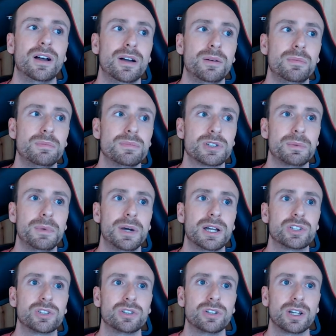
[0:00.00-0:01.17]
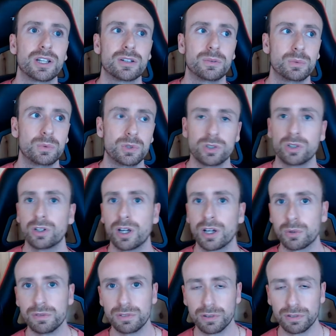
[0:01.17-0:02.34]
so much like what you're like
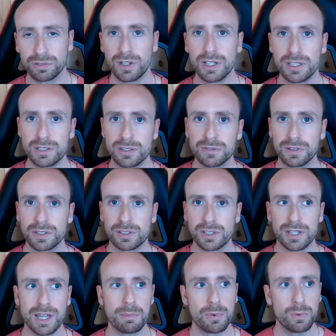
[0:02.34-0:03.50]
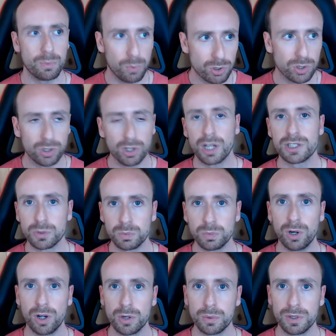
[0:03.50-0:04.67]
with your friends and things like that, but what you're like to
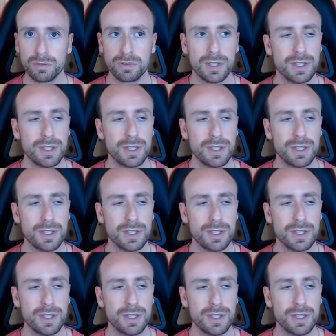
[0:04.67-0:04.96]
work with.